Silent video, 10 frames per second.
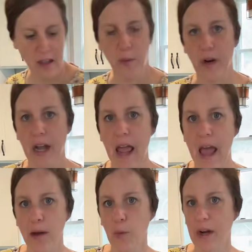And we're gonna
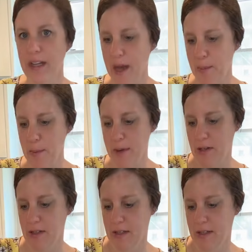add 1 cup of
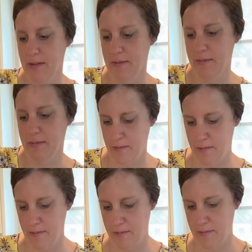milk.
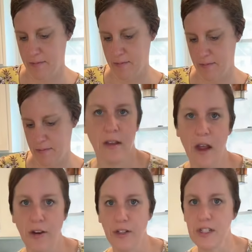
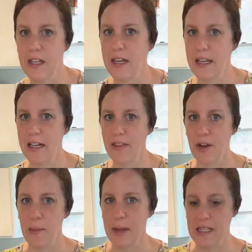Now you're just gonna get in
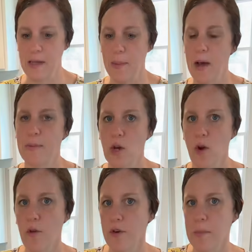there and mix them up.
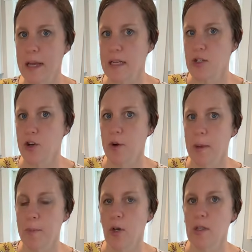Don't over mix or your
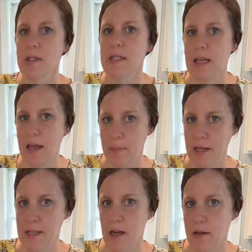meatballs can
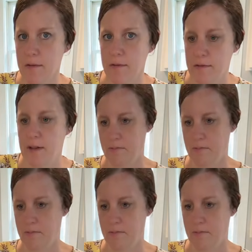be tough.